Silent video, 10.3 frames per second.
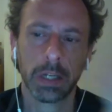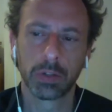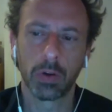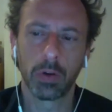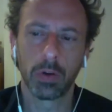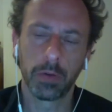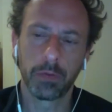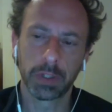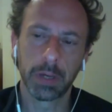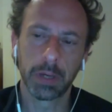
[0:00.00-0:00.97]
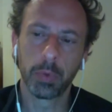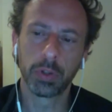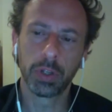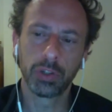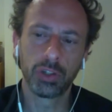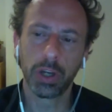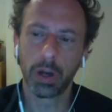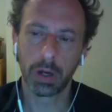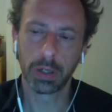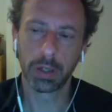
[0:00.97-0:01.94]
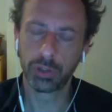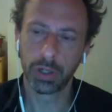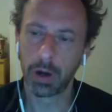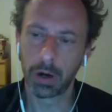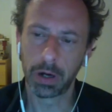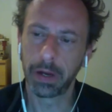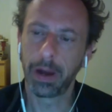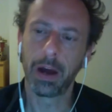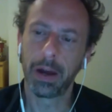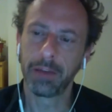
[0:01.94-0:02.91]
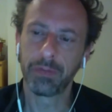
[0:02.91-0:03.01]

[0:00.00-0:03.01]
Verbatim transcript: So, for example, the GRI